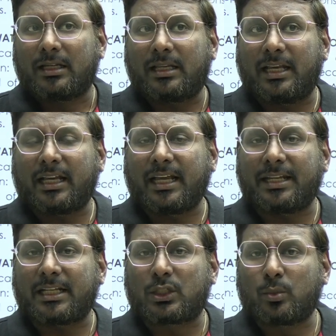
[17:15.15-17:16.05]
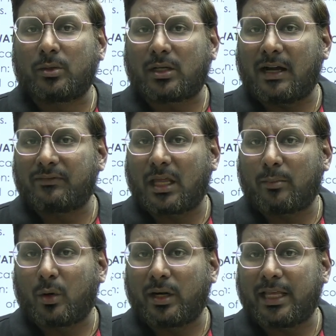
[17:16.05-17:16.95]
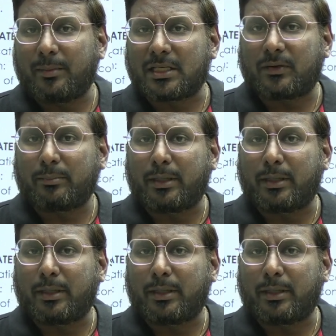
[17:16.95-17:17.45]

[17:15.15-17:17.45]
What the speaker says: take a textbook of thermodynamics from